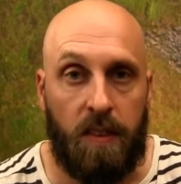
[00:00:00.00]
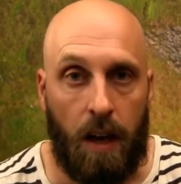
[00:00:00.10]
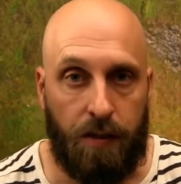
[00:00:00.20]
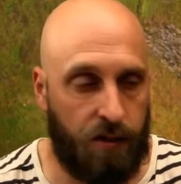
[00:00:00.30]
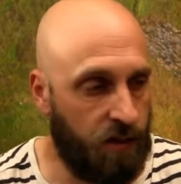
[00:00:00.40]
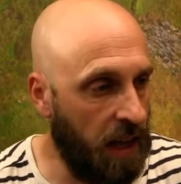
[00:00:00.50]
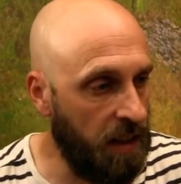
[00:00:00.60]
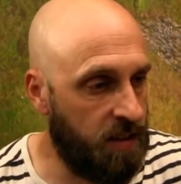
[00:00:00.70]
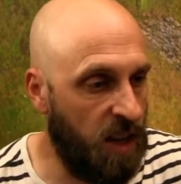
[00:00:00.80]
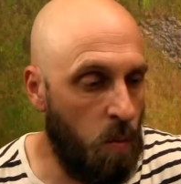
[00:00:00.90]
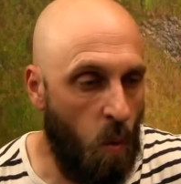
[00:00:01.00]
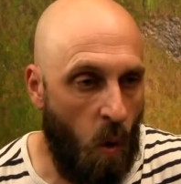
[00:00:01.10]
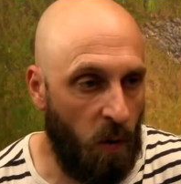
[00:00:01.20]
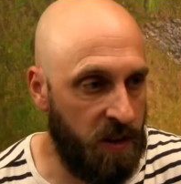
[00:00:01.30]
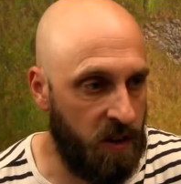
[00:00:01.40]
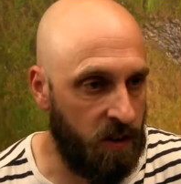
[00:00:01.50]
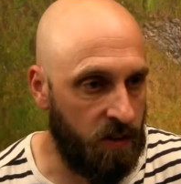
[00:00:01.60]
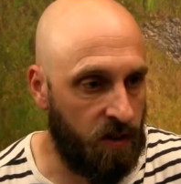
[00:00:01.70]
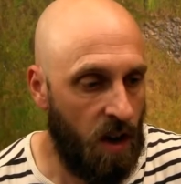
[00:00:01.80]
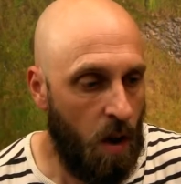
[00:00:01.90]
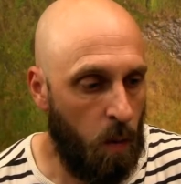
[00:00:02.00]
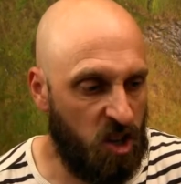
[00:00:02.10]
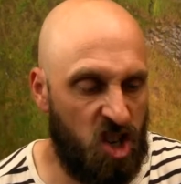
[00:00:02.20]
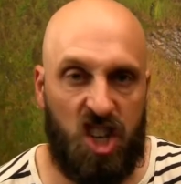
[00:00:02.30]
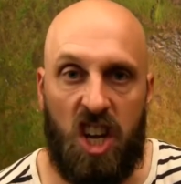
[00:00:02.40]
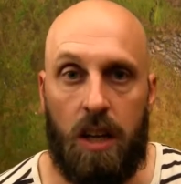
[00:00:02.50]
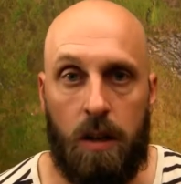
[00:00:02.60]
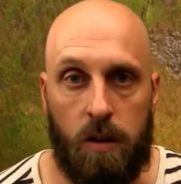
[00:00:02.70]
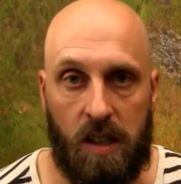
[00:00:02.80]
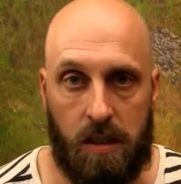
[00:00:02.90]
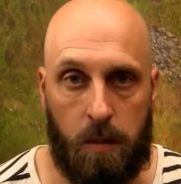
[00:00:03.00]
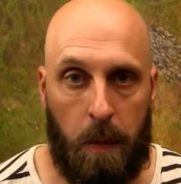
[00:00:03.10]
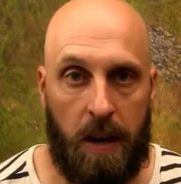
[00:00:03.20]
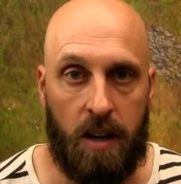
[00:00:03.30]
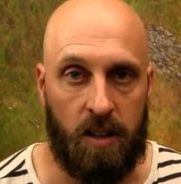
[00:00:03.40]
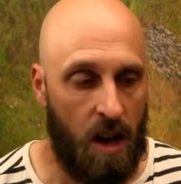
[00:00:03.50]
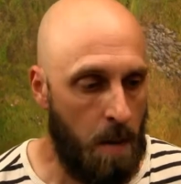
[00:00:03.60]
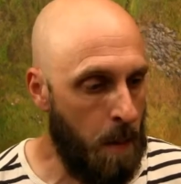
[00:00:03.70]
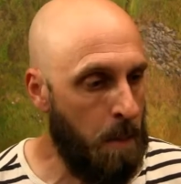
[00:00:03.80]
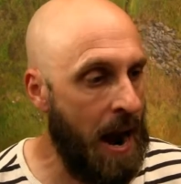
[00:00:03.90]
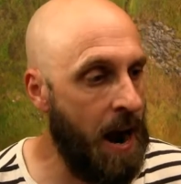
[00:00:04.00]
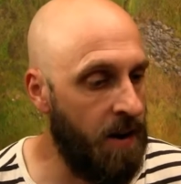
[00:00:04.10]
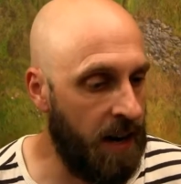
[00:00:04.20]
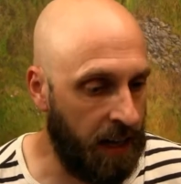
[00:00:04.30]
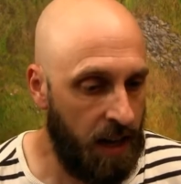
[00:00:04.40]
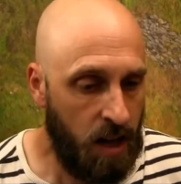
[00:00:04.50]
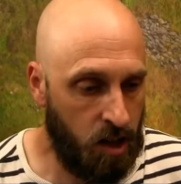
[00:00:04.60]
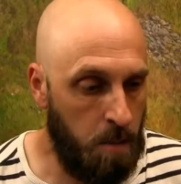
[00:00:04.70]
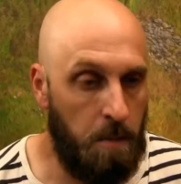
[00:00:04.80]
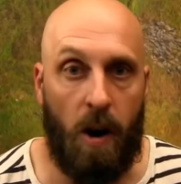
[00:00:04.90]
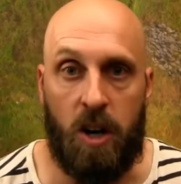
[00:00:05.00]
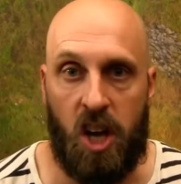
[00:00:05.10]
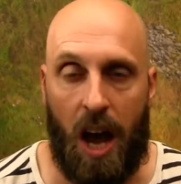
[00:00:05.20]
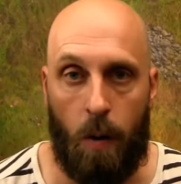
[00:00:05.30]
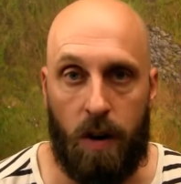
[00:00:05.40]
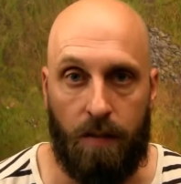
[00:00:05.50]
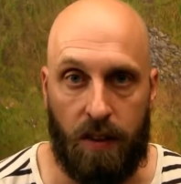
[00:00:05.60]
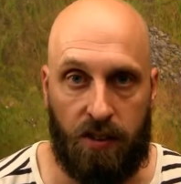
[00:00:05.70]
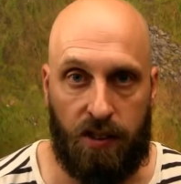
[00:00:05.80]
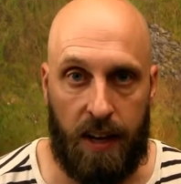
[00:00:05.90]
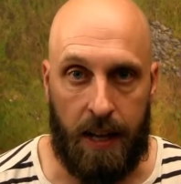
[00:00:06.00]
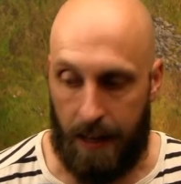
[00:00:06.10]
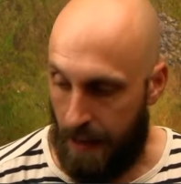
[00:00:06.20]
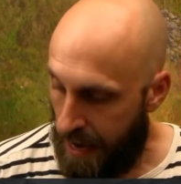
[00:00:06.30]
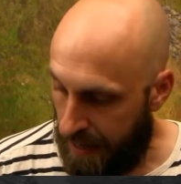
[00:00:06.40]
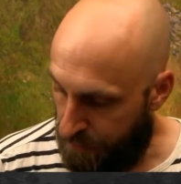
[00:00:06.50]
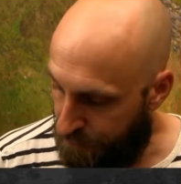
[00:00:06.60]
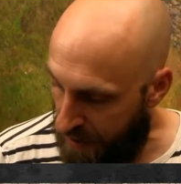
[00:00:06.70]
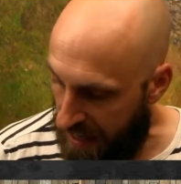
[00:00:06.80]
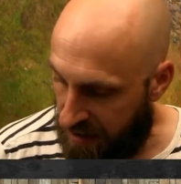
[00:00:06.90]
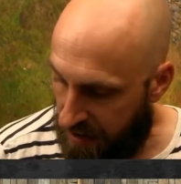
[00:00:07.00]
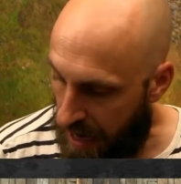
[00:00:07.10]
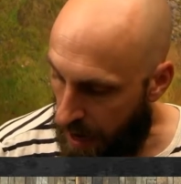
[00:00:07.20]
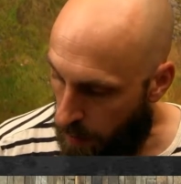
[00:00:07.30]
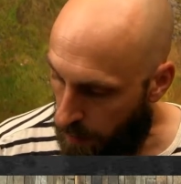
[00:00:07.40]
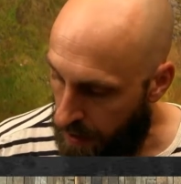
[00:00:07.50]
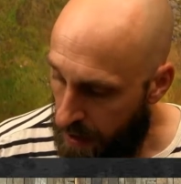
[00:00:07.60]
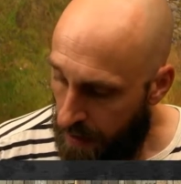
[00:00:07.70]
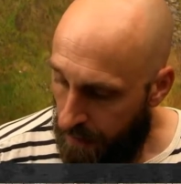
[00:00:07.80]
of skeleton warriors with shields and spears preparing to march out of the city and to face down